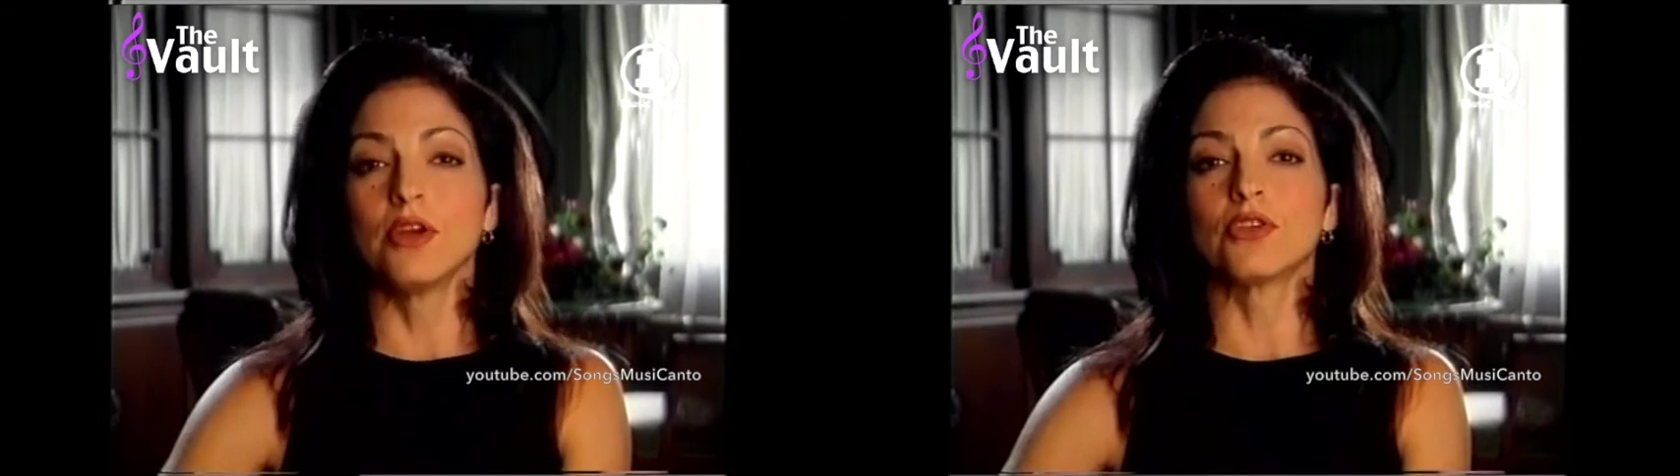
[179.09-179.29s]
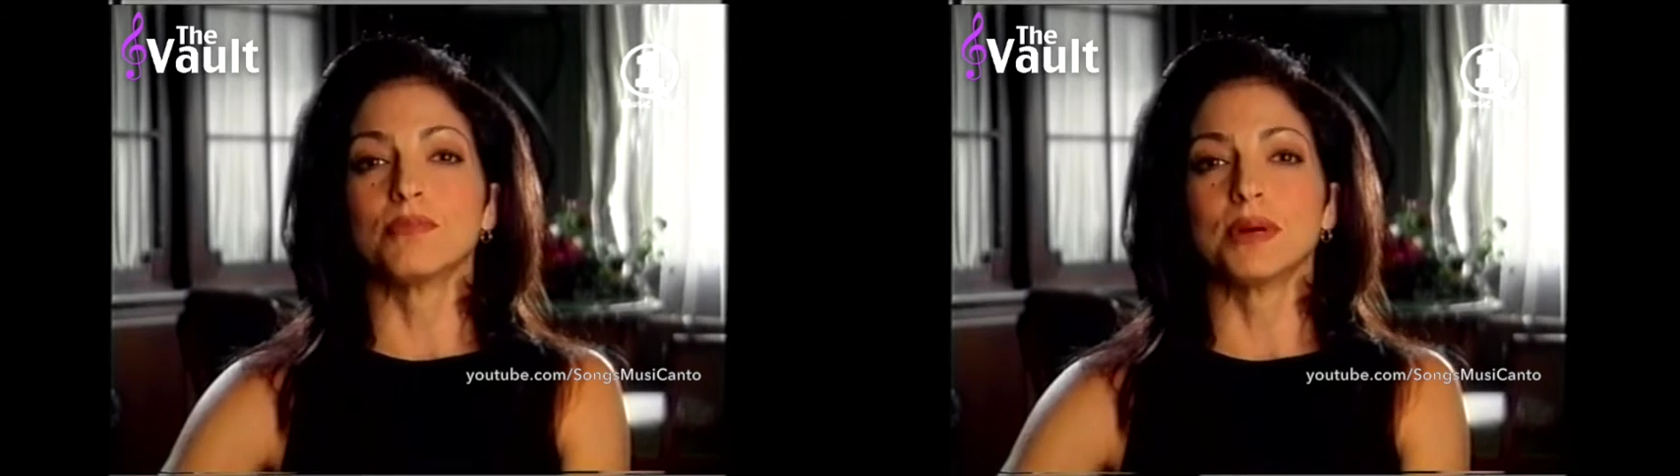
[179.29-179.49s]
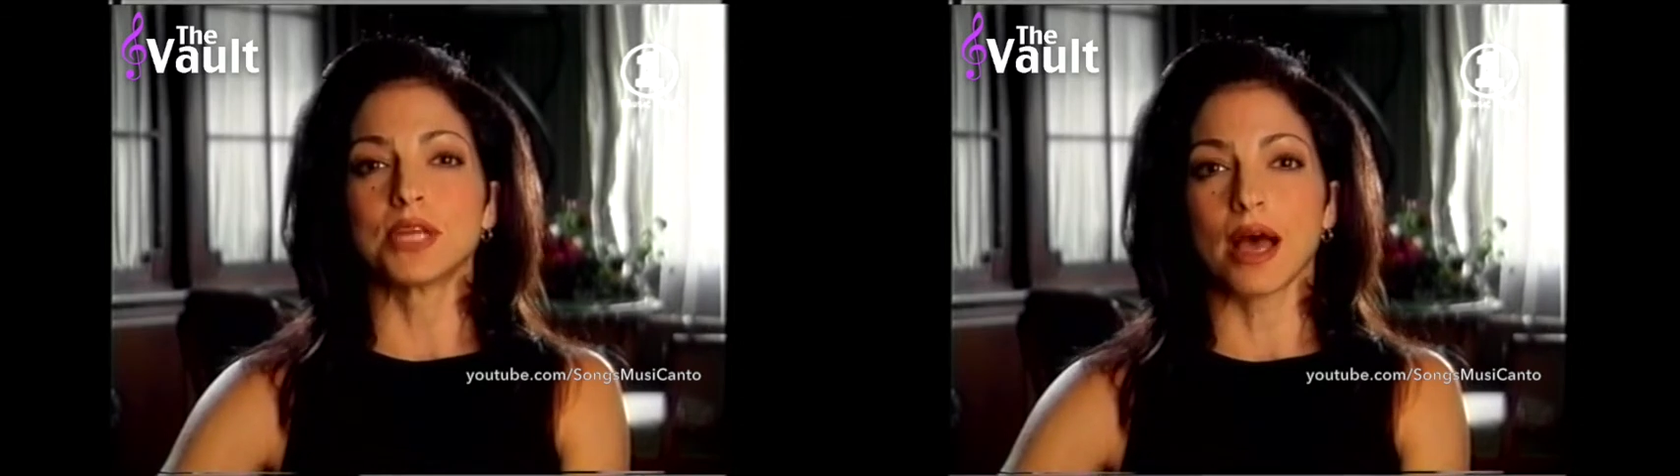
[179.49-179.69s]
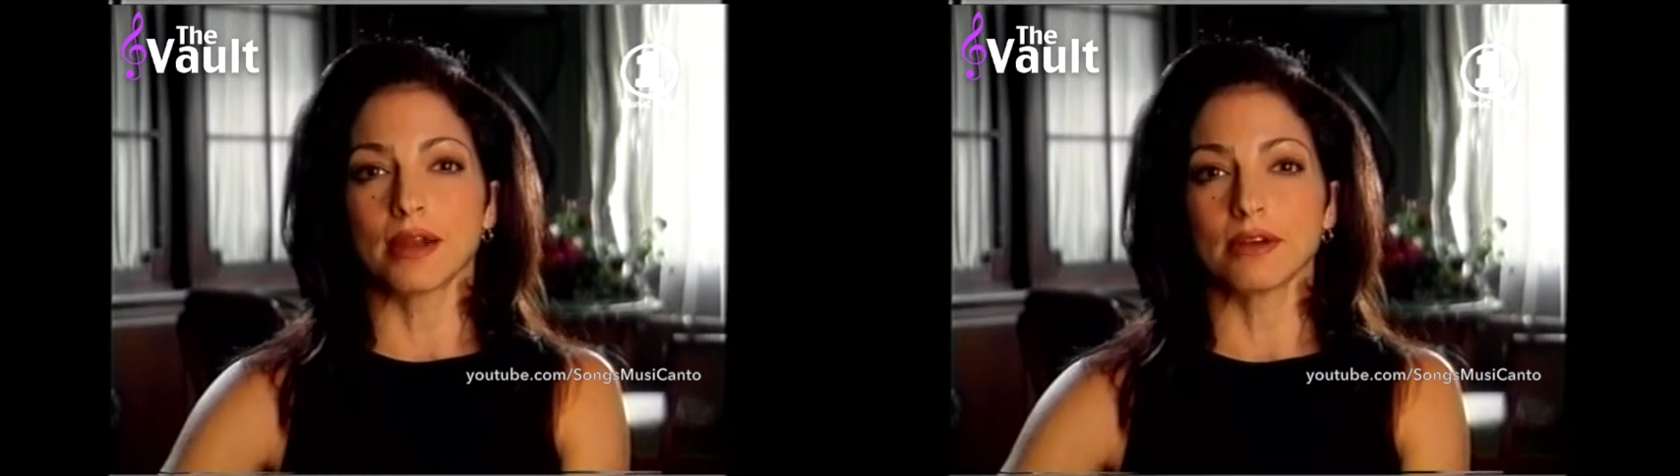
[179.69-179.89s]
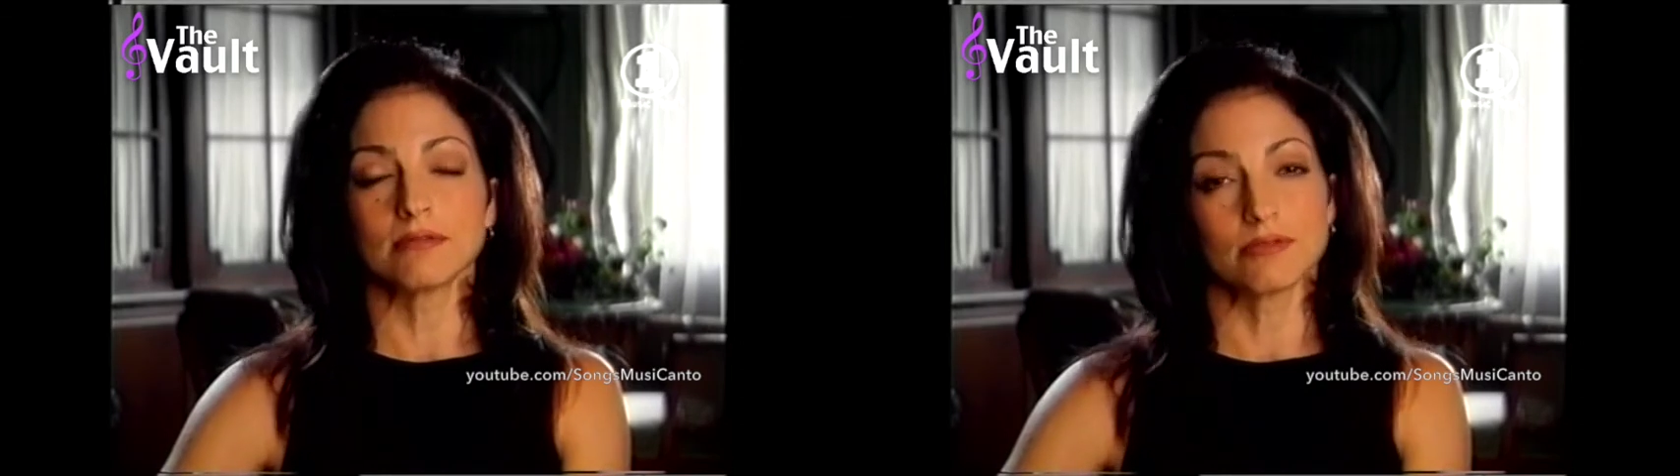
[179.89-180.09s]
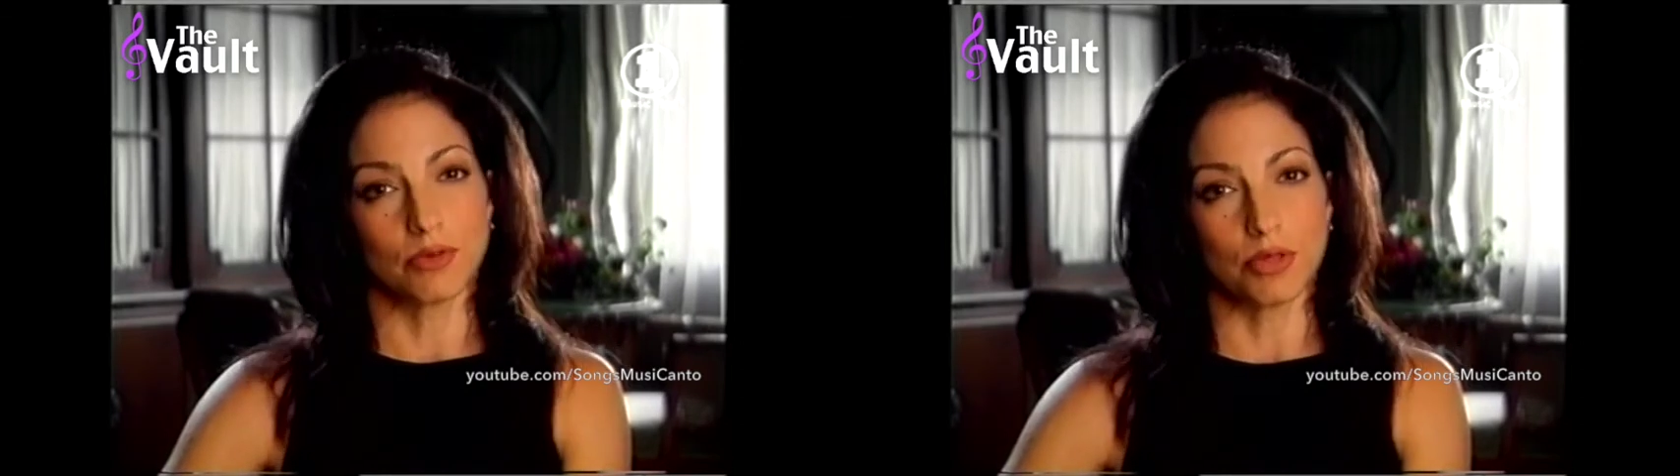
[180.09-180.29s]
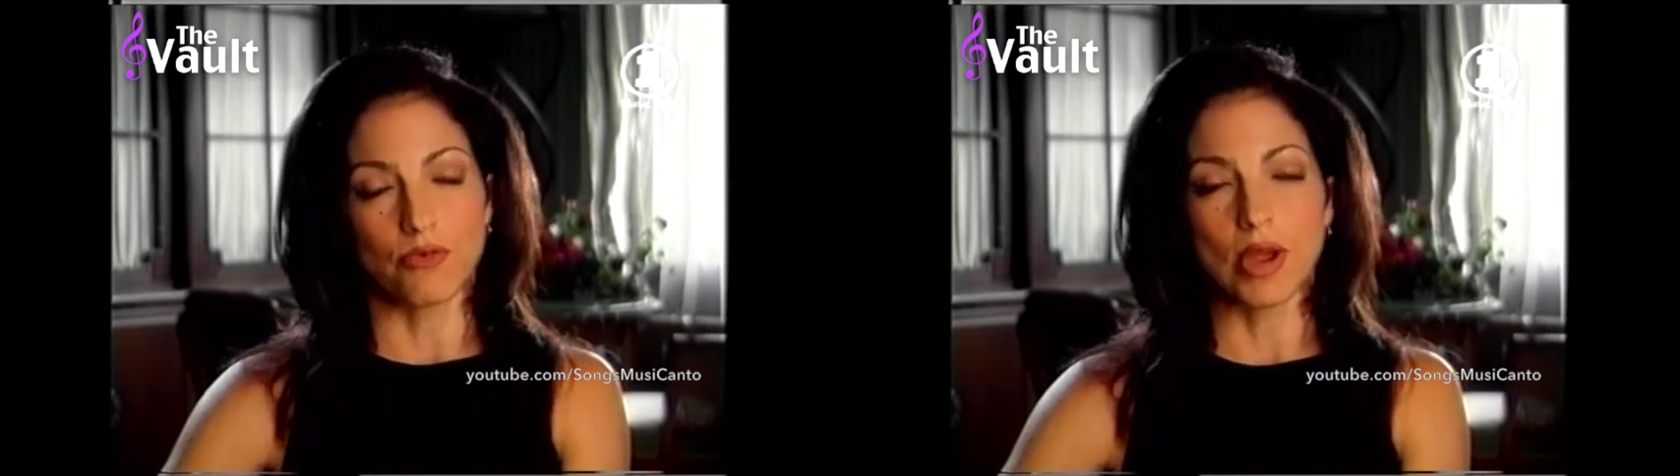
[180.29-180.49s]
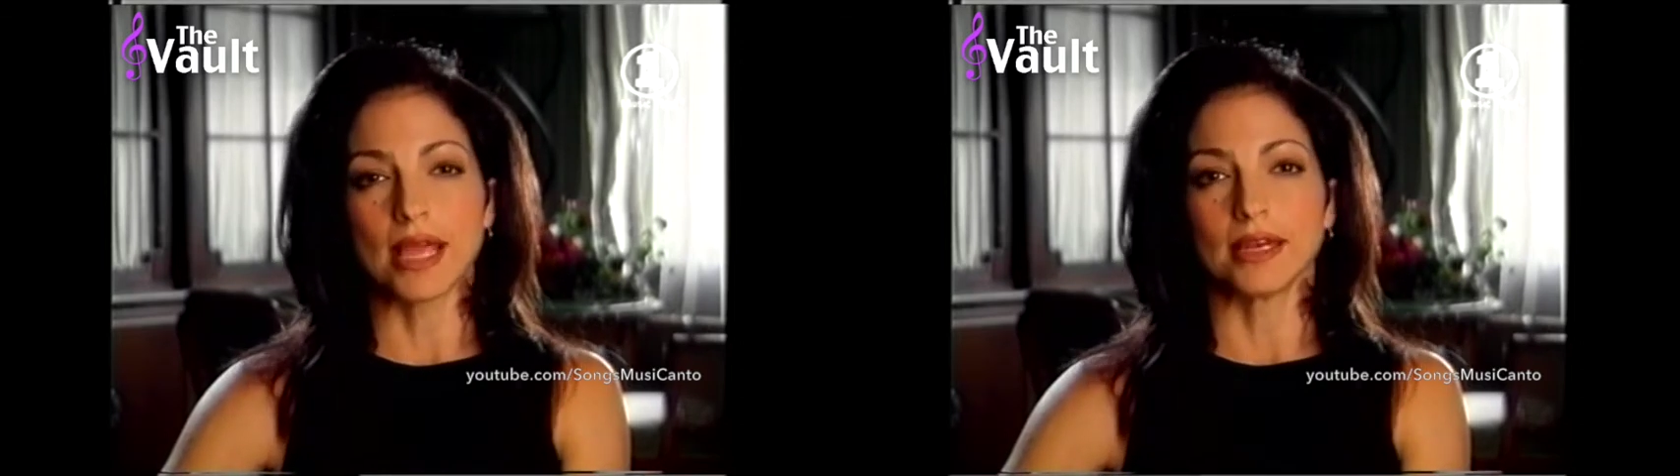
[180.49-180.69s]
Here's Madonna
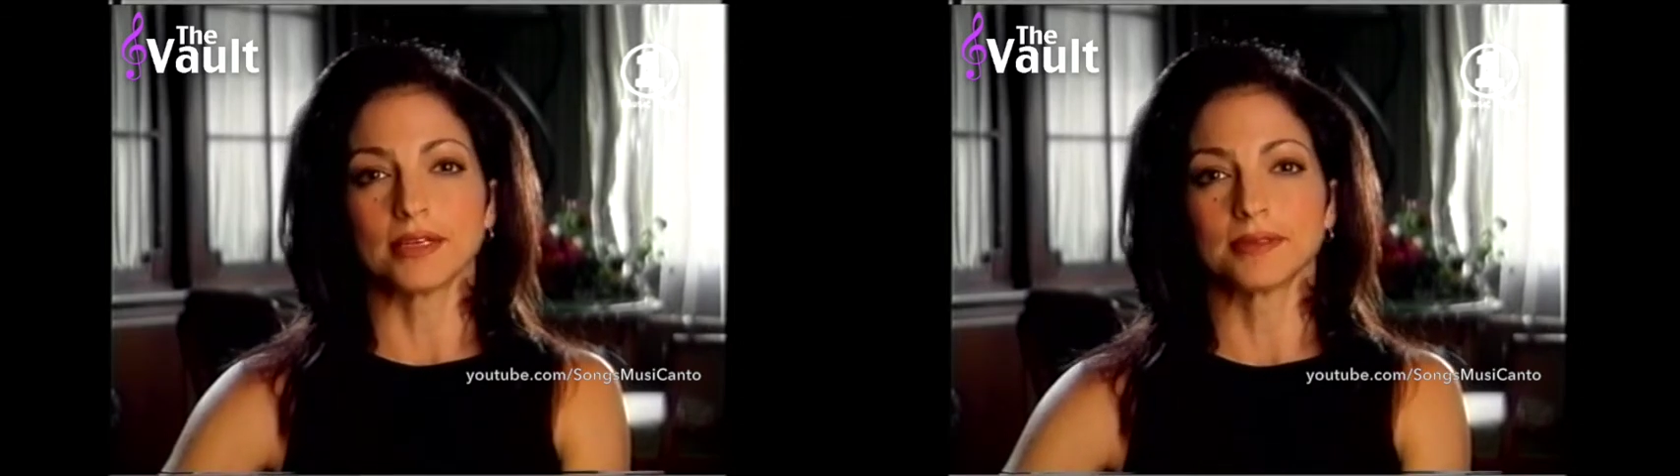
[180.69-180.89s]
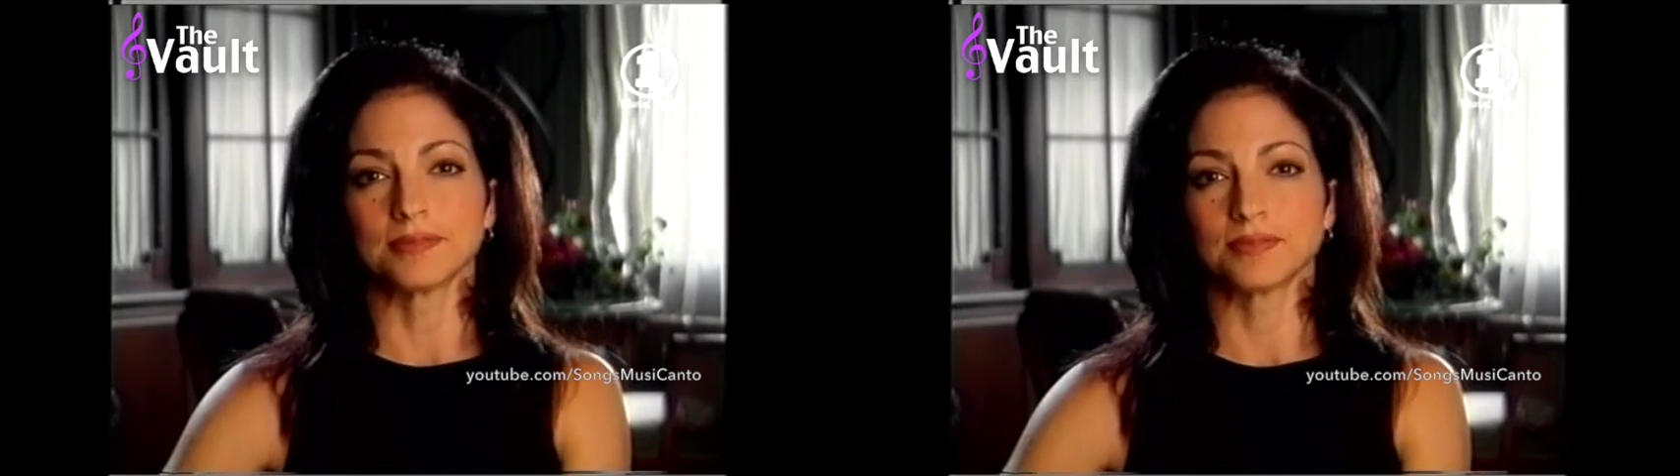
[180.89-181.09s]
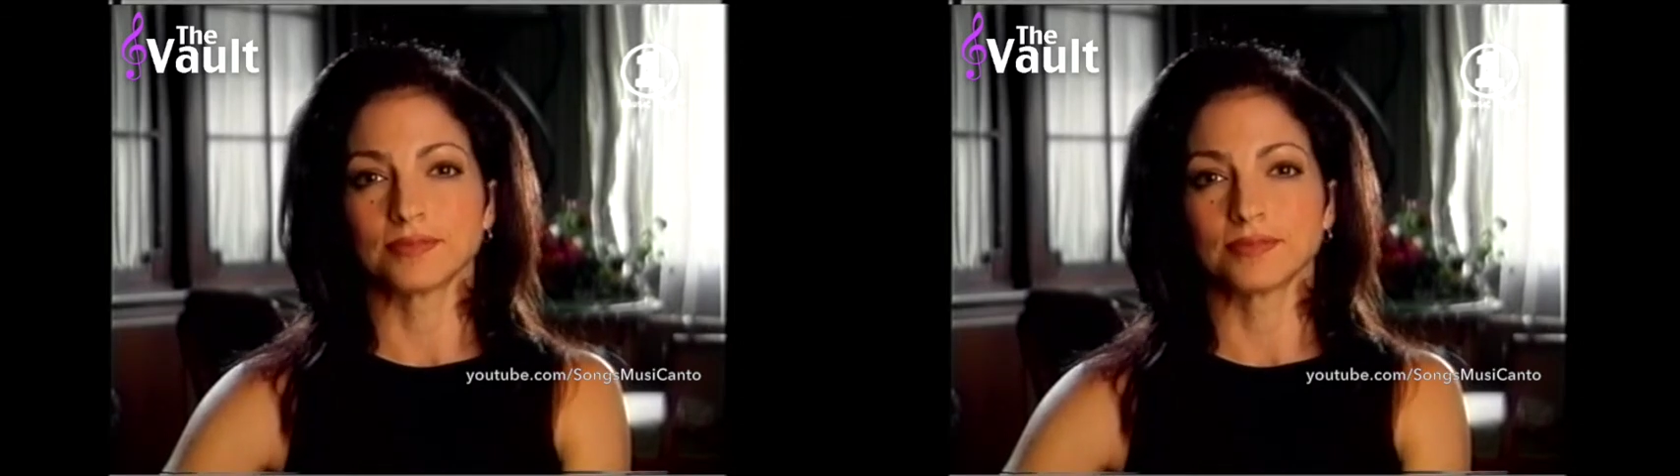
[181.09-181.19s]
with rain.